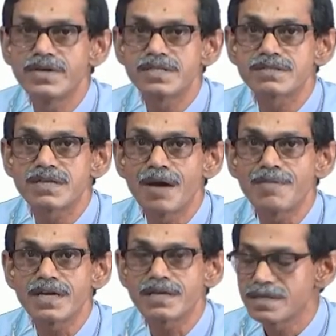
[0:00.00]
is
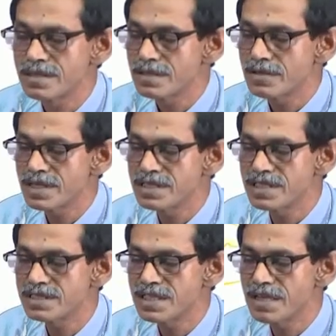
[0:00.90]
coming, okay.
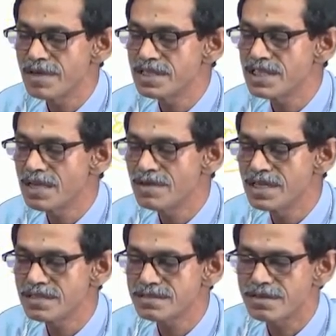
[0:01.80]
This name enzyme
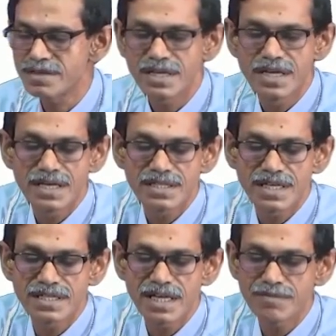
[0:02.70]
linked, sorry,
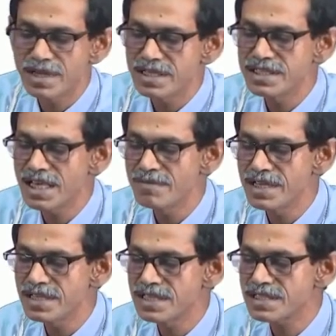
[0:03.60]
the name enzyme
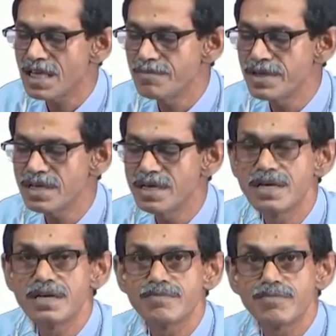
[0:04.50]
linked is coming
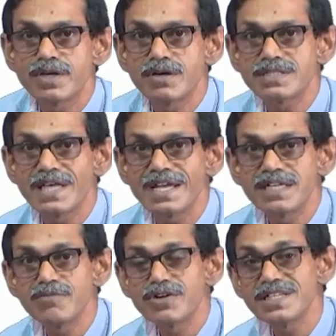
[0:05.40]
because the
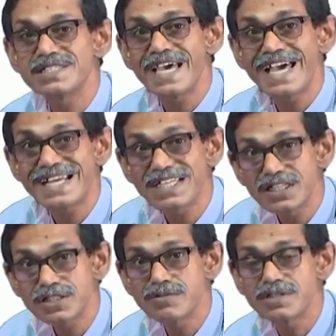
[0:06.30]
antibody is
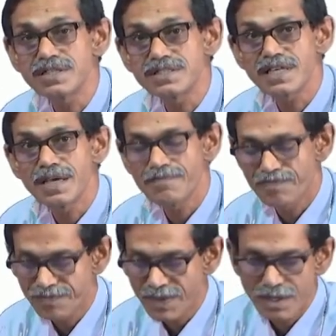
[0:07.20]
attached to its enzyme,
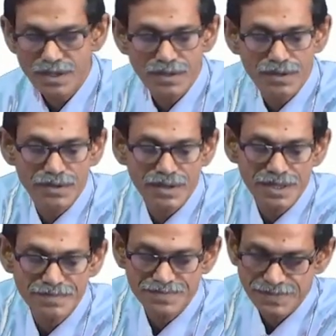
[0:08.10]

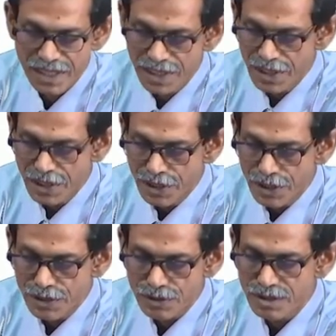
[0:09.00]
okay.
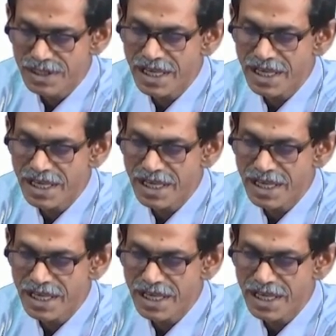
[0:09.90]
So,